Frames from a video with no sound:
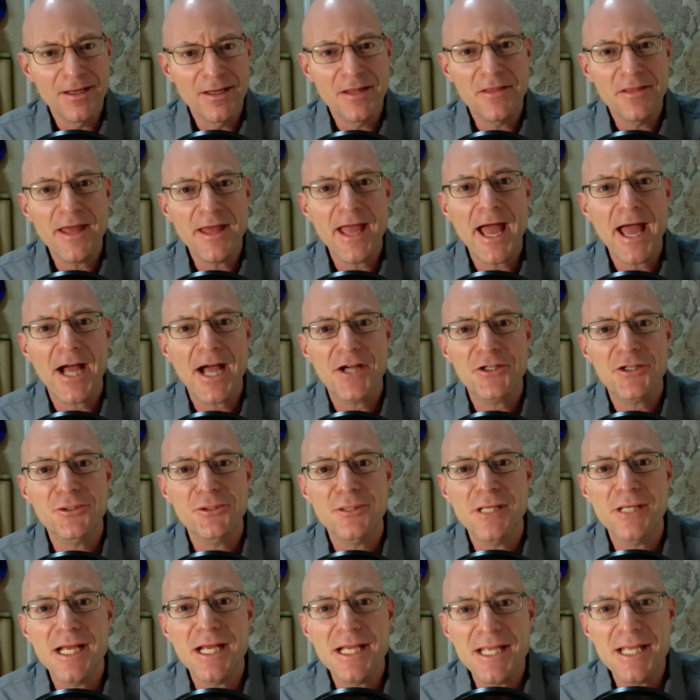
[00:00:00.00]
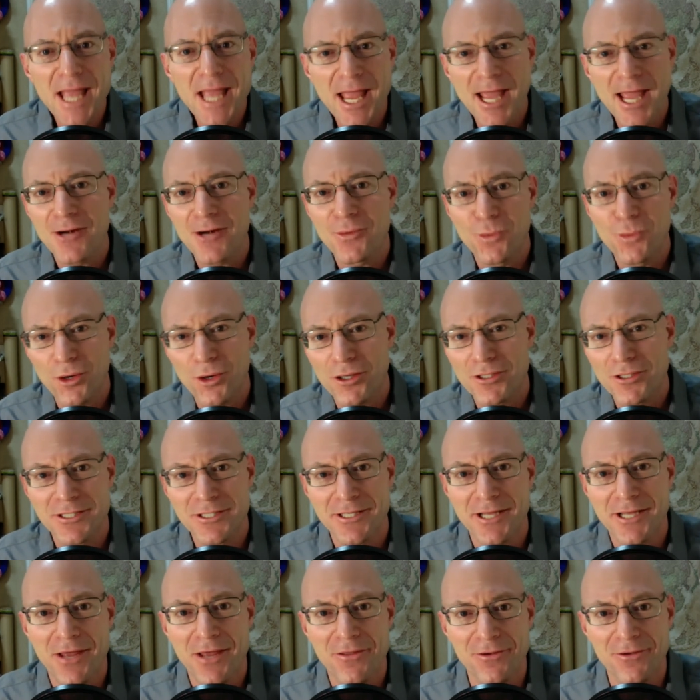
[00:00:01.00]
they actually can work
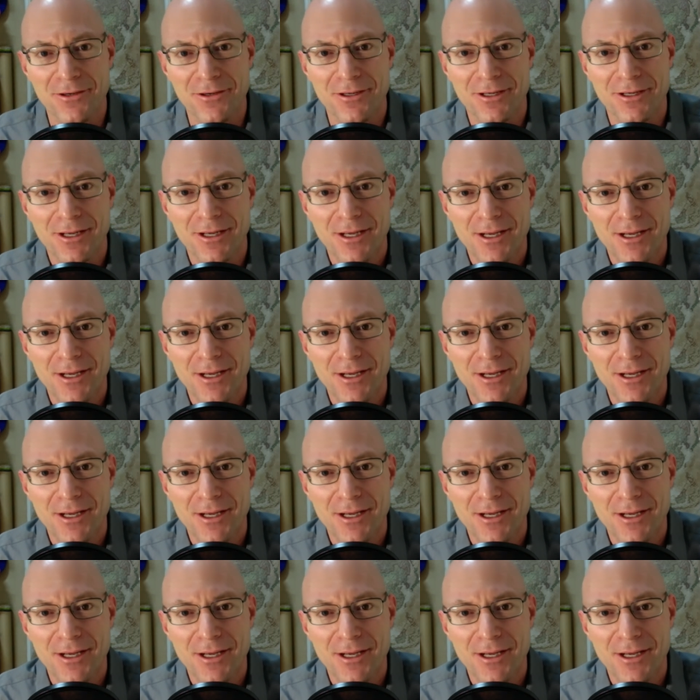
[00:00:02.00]
together.